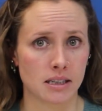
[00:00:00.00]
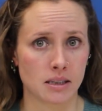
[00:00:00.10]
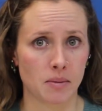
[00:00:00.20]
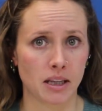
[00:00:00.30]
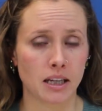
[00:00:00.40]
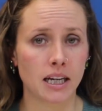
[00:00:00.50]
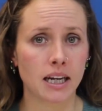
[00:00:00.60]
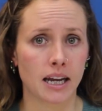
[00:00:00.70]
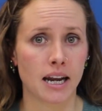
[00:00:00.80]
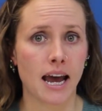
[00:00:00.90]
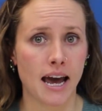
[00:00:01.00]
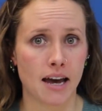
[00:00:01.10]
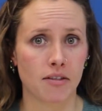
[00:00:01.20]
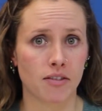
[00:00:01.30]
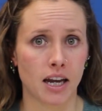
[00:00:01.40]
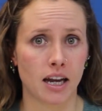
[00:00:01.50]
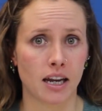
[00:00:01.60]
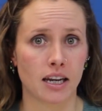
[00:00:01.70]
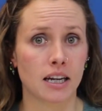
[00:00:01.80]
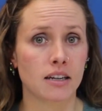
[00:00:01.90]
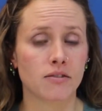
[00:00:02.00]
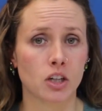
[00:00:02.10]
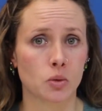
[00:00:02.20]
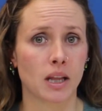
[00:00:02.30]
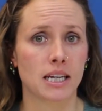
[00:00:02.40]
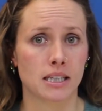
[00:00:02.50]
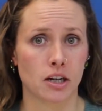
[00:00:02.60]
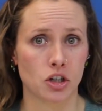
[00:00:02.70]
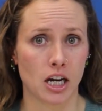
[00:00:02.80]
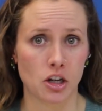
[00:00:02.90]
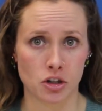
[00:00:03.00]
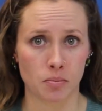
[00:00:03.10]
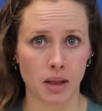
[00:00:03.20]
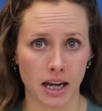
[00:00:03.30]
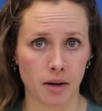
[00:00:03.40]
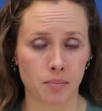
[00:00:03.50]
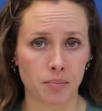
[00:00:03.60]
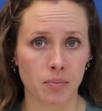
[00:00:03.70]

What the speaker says: disability and have an individualized education plan.